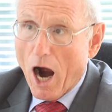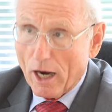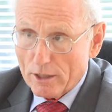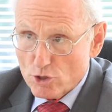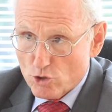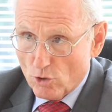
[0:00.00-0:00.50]

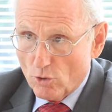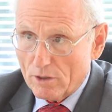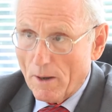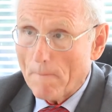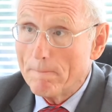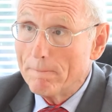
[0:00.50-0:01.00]

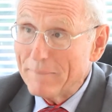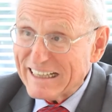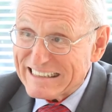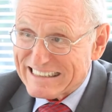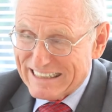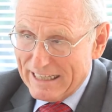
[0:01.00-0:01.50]
artichoke
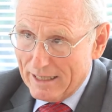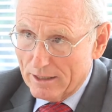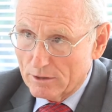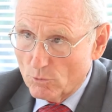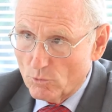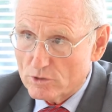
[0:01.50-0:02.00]
mixed
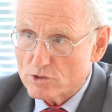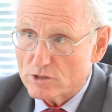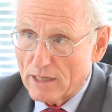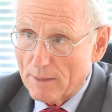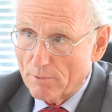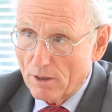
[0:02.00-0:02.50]
in with
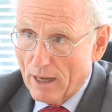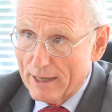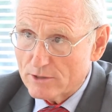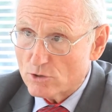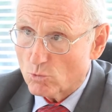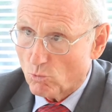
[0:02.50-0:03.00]

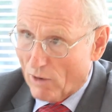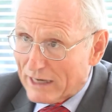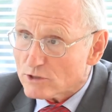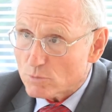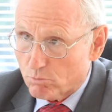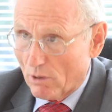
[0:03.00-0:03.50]
stabilized
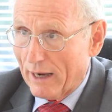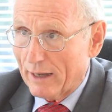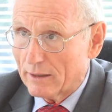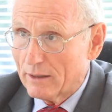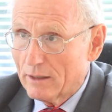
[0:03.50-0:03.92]
rice bran.